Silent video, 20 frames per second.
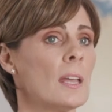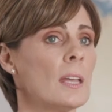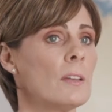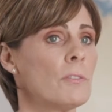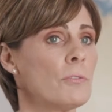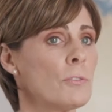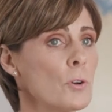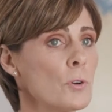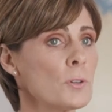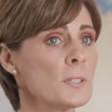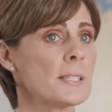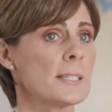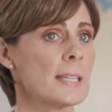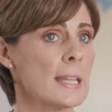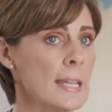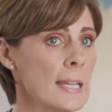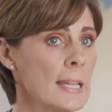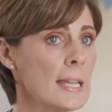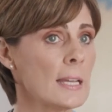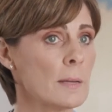If you're
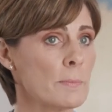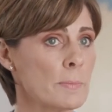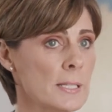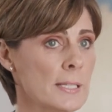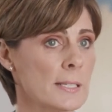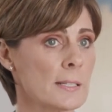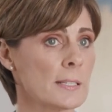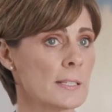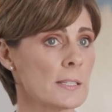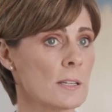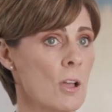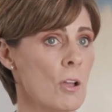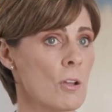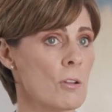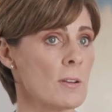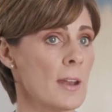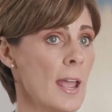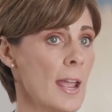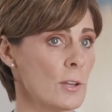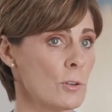seeking a business
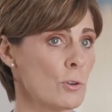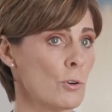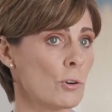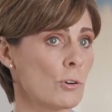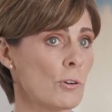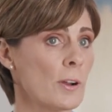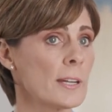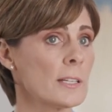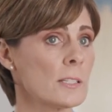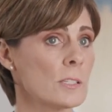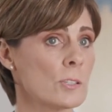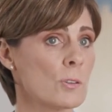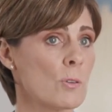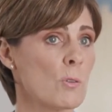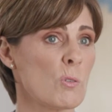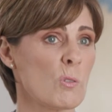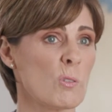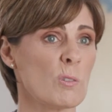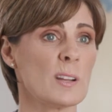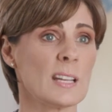loan and your credit
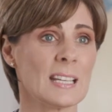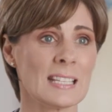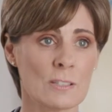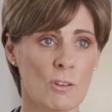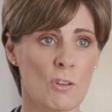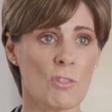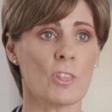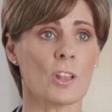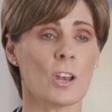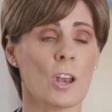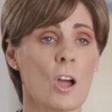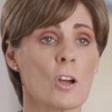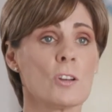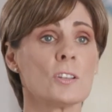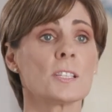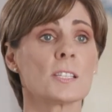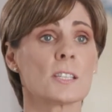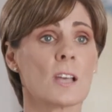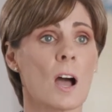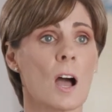score is on the low
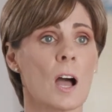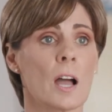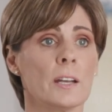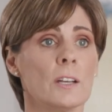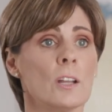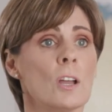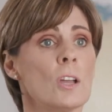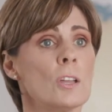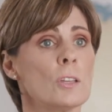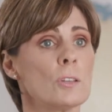side,